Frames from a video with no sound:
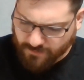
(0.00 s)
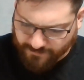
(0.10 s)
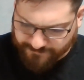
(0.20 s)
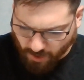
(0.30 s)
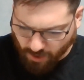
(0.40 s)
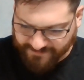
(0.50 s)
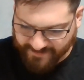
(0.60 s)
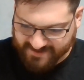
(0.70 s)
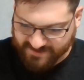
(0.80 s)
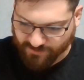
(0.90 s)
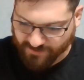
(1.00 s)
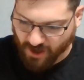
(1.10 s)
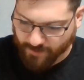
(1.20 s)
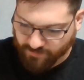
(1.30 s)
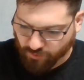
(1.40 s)
The fall festival,
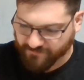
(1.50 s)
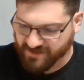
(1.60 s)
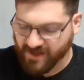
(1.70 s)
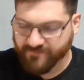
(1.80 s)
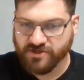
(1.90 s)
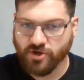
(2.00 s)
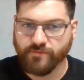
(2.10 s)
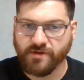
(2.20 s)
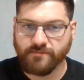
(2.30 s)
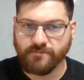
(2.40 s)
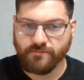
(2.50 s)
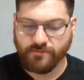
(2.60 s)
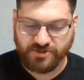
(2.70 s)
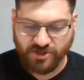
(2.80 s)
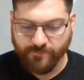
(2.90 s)
Yom Kippur, Day of Atonement.
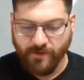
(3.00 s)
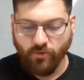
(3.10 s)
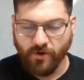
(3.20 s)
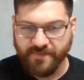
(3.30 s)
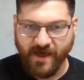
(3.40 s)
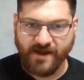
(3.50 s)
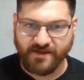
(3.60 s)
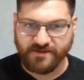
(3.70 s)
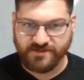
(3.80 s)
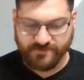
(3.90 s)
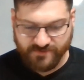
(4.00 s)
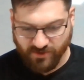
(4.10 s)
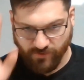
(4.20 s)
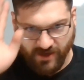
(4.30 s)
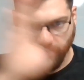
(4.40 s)
Let's talk about what that is.
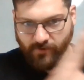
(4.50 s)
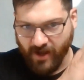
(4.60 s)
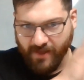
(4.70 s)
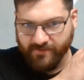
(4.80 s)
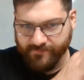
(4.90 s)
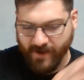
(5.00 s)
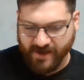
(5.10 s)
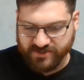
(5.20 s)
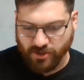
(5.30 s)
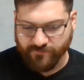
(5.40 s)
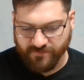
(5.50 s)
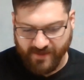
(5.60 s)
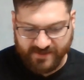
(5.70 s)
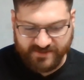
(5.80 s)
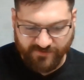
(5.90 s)
So we got Passover.
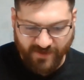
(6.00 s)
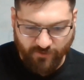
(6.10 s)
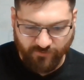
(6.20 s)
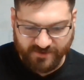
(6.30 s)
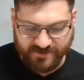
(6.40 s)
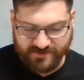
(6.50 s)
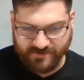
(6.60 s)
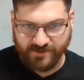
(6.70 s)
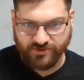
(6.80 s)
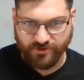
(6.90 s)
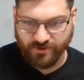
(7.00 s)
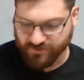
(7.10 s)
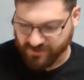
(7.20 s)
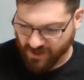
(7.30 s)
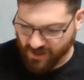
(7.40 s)
That's how that was
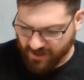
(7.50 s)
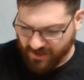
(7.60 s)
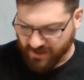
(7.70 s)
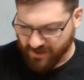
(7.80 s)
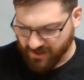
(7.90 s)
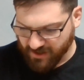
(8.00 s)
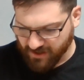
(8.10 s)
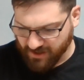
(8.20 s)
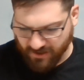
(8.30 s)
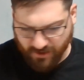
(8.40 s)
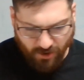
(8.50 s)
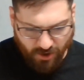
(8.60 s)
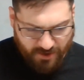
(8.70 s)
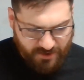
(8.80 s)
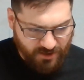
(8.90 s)
introduced.
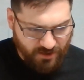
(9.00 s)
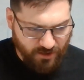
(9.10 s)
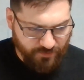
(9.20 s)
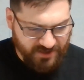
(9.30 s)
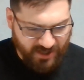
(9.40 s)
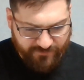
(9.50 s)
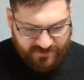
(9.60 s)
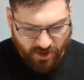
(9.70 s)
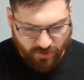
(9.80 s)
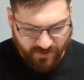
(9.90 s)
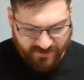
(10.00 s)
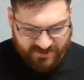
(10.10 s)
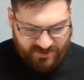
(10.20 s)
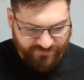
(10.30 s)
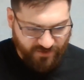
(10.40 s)
On the Day of Atonement,
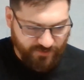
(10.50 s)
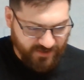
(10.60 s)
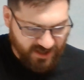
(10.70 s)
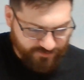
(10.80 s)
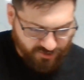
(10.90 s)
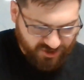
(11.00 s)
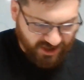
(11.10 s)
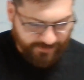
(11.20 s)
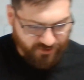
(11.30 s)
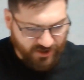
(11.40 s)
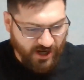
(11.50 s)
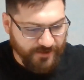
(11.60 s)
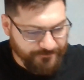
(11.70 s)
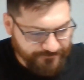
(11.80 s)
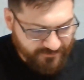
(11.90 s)
this is from Hebrews chapter
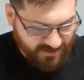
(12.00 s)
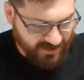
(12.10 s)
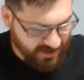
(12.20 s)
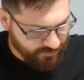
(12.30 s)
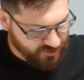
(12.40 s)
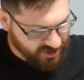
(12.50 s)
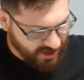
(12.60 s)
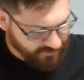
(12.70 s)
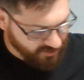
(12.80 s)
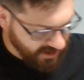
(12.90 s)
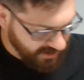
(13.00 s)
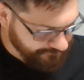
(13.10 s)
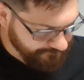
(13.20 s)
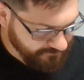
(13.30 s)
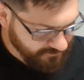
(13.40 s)
9. Hebrews chapter
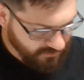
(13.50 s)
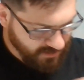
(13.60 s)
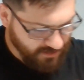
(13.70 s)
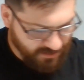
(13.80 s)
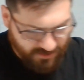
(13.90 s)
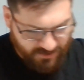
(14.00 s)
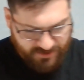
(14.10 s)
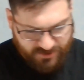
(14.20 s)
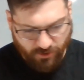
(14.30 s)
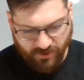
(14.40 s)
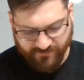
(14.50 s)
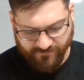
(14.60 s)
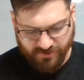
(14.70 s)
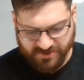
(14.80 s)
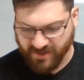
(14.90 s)
9, starting in
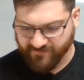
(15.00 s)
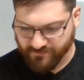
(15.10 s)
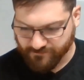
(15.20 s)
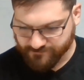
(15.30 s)
verse 7.